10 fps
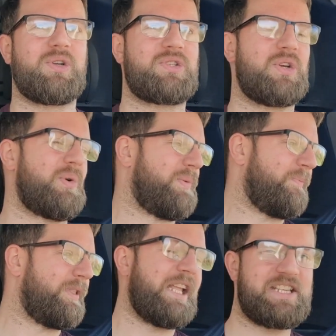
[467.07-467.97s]
So
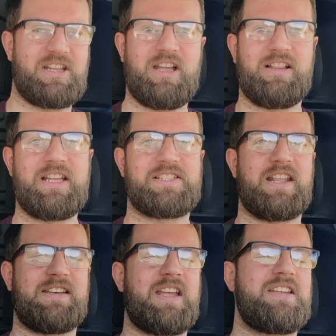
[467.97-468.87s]
later
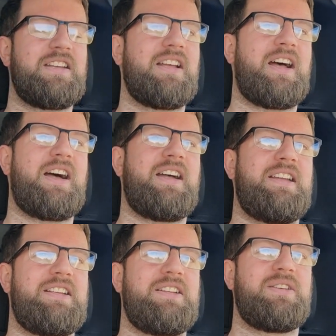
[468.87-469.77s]
that day,
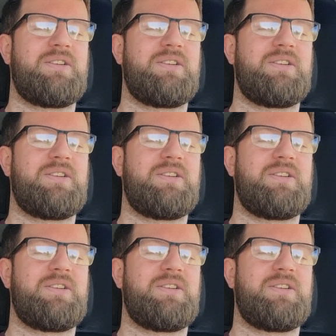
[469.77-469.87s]
I